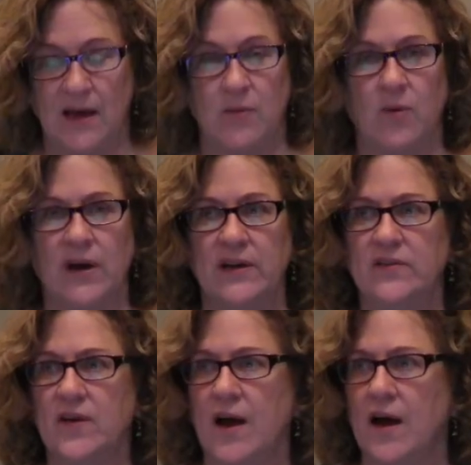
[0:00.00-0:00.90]
What
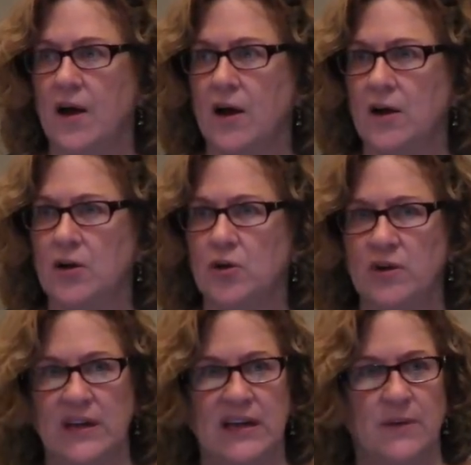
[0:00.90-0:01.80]
is our
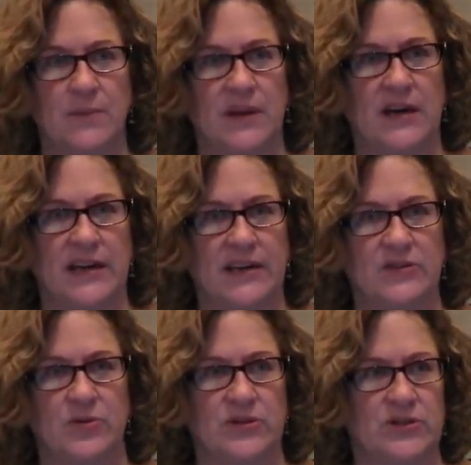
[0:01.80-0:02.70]
unique ability
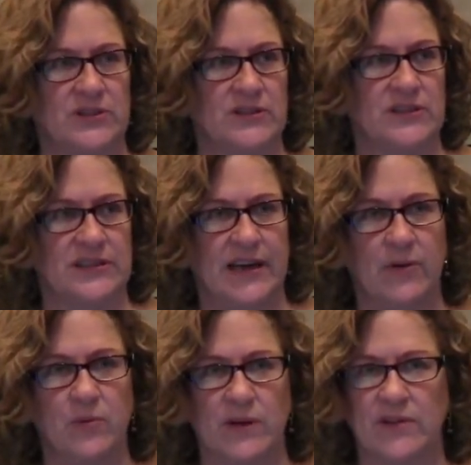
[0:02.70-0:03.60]
as Christians to take
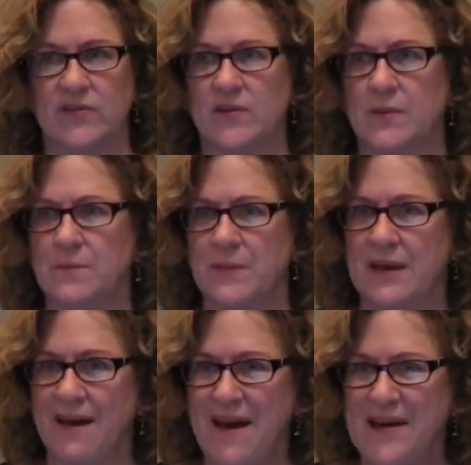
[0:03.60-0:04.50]
risk
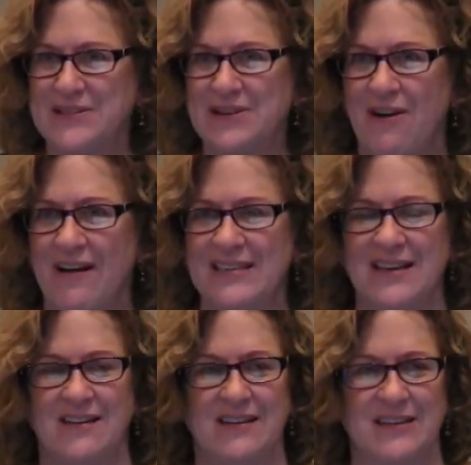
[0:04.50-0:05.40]
because our
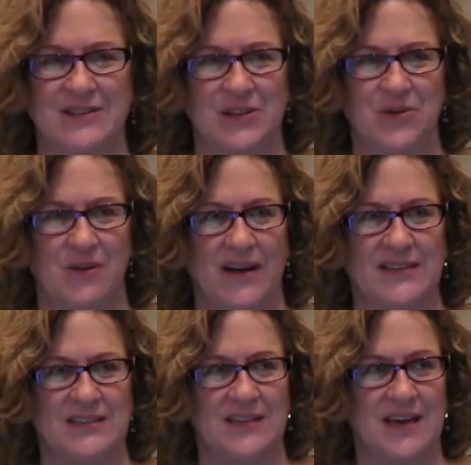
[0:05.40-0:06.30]
identity is in
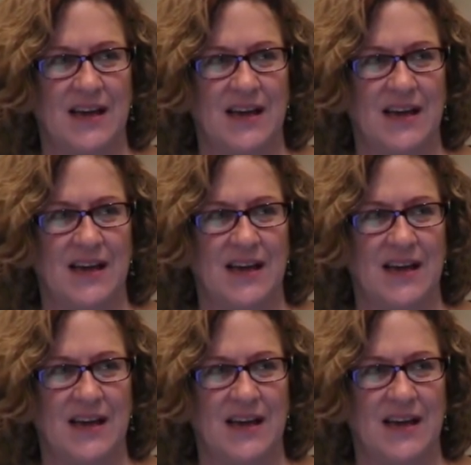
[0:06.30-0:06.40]
Christ?